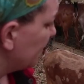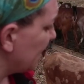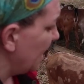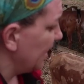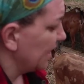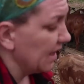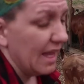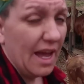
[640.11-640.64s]

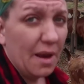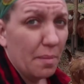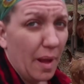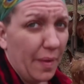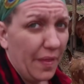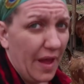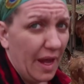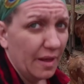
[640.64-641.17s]
Kind of glad
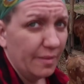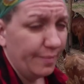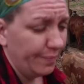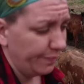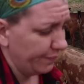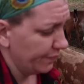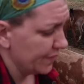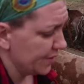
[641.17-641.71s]
about that.
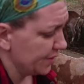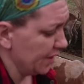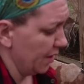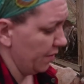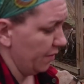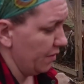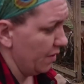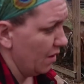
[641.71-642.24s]

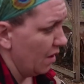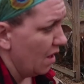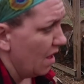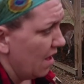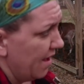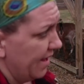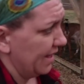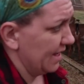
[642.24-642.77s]
So
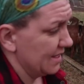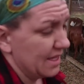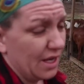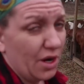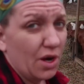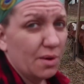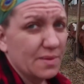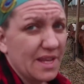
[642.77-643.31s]
I guess
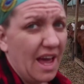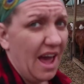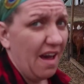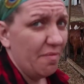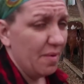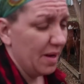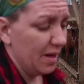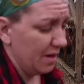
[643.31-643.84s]
the herbs
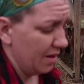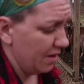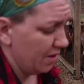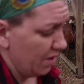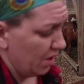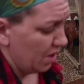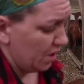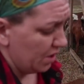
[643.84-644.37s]
have
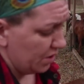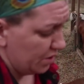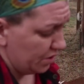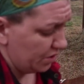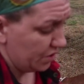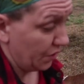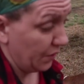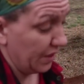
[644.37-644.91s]

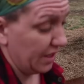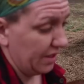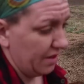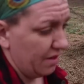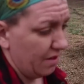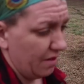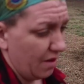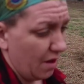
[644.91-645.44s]
been doing
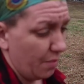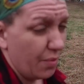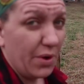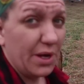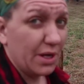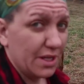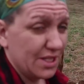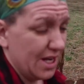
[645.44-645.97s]
a
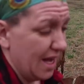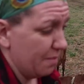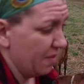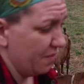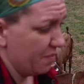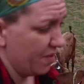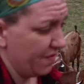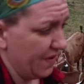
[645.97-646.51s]
pretty good job
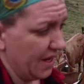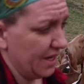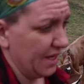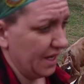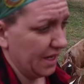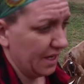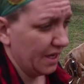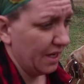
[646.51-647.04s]
of
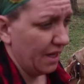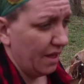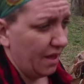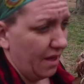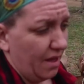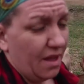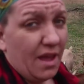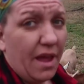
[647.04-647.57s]
preventing
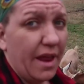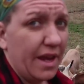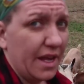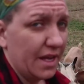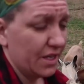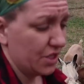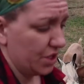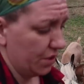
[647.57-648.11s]

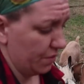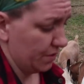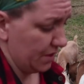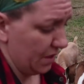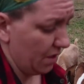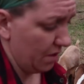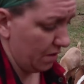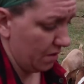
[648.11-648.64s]
any
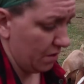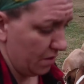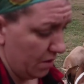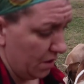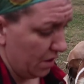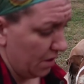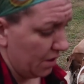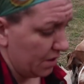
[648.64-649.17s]
issues.
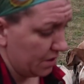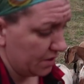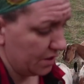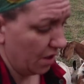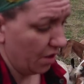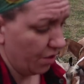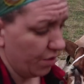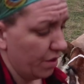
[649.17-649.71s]

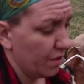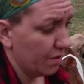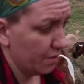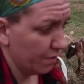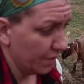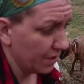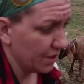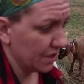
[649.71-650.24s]
So
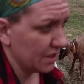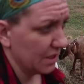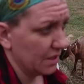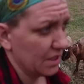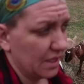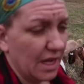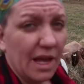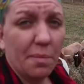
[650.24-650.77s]
we just
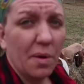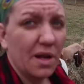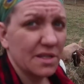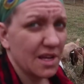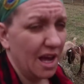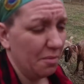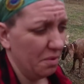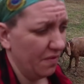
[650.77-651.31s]
need to keep on
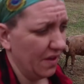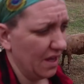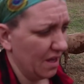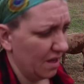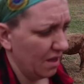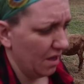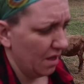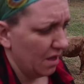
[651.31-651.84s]
top of it,
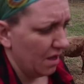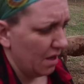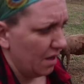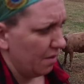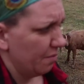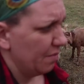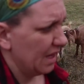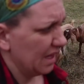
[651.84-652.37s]

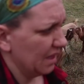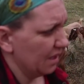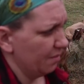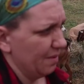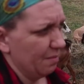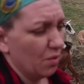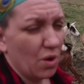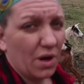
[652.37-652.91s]
be a
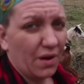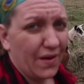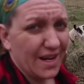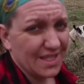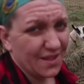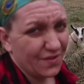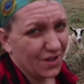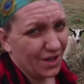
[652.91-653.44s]
little bit more
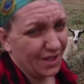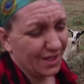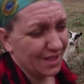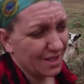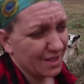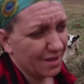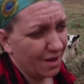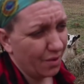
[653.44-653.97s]
aggressive during
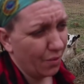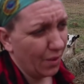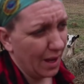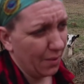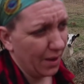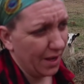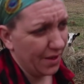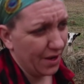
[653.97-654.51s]
this
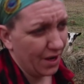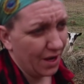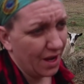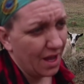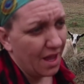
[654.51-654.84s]
wet weather.